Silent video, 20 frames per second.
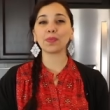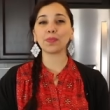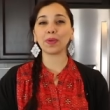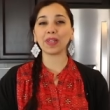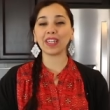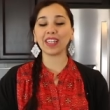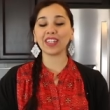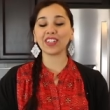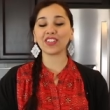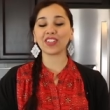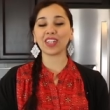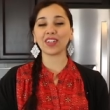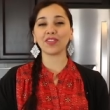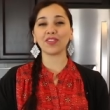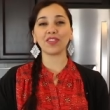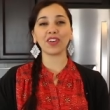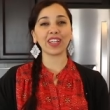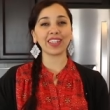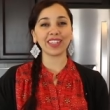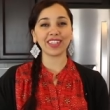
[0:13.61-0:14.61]
spinach and
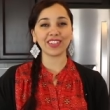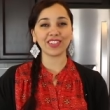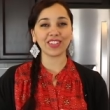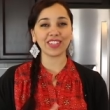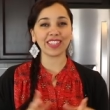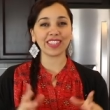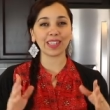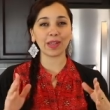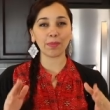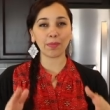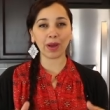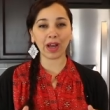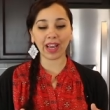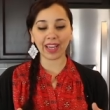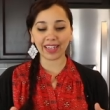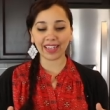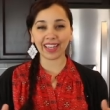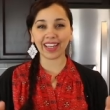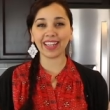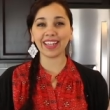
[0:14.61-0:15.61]
feta cheese and
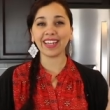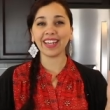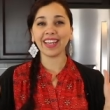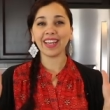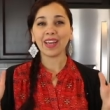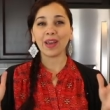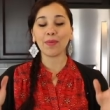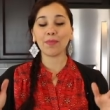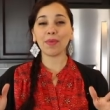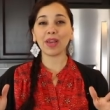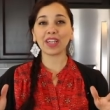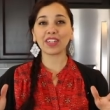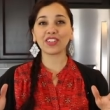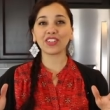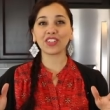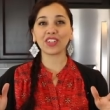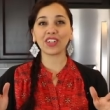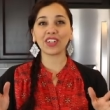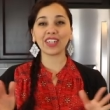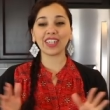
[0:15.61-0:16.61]
pine nut
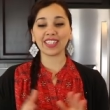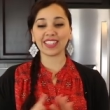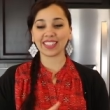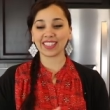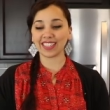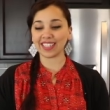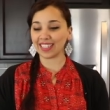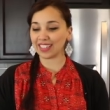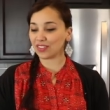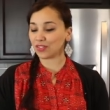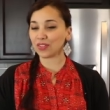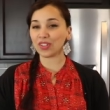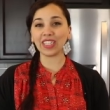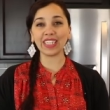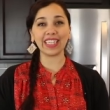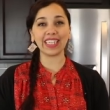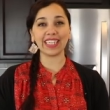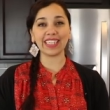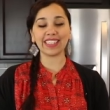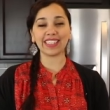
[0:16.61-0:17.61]
mixture. It's, it's
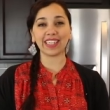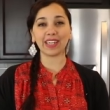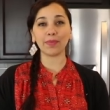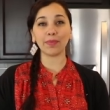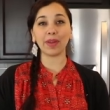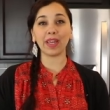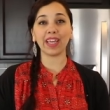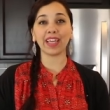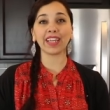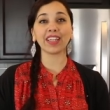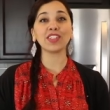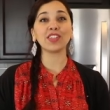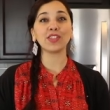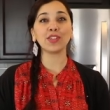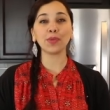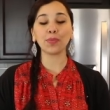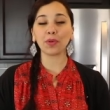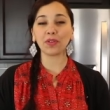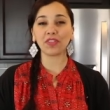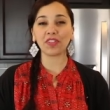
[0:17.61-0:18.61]
really easy to make,
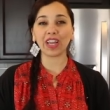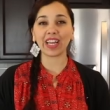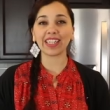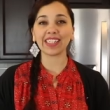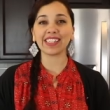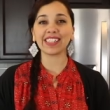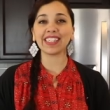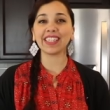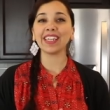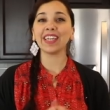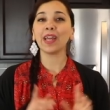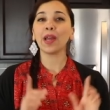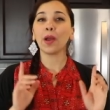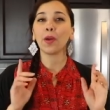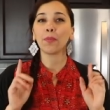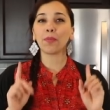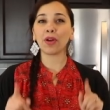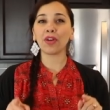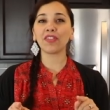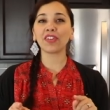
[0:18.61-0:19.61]
super fancy,
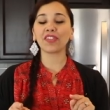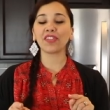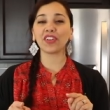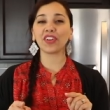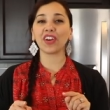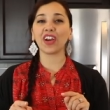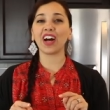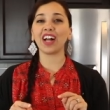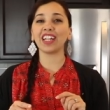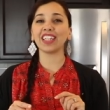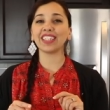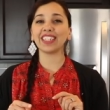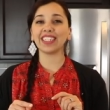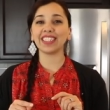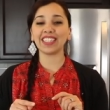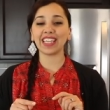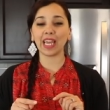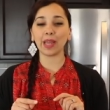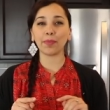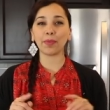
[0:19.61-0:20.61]
perfect for your holiday
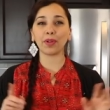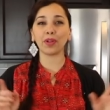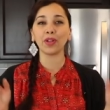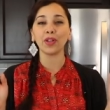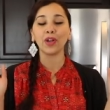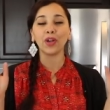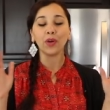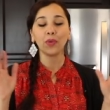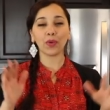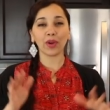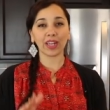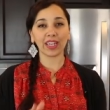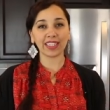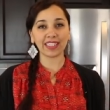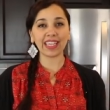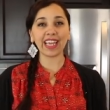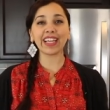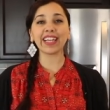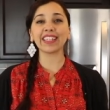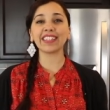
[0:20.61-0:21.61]
table. We're going to
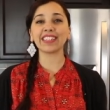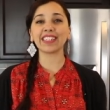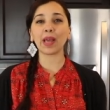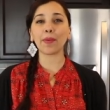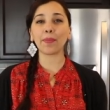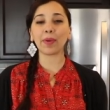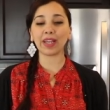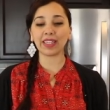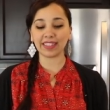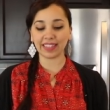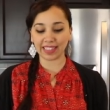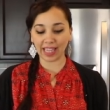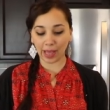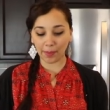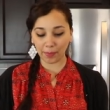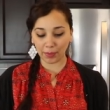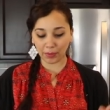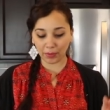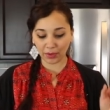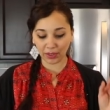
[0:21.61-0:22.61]
take it step by
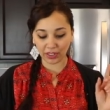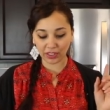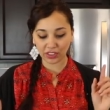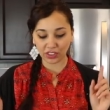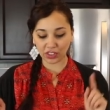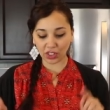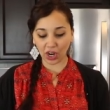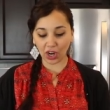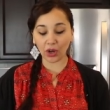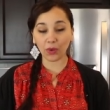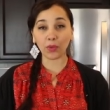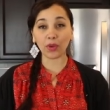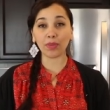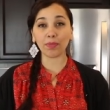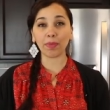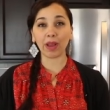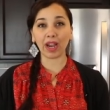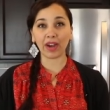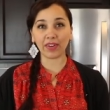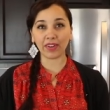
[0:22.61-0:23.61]
step and we're going to start with
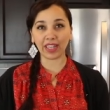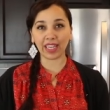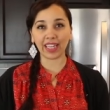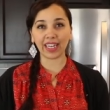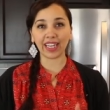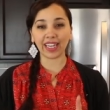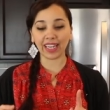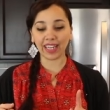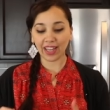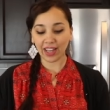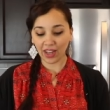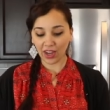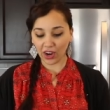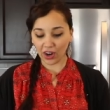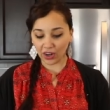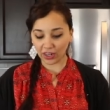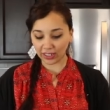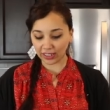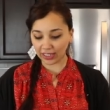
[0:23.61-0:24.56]
marinating our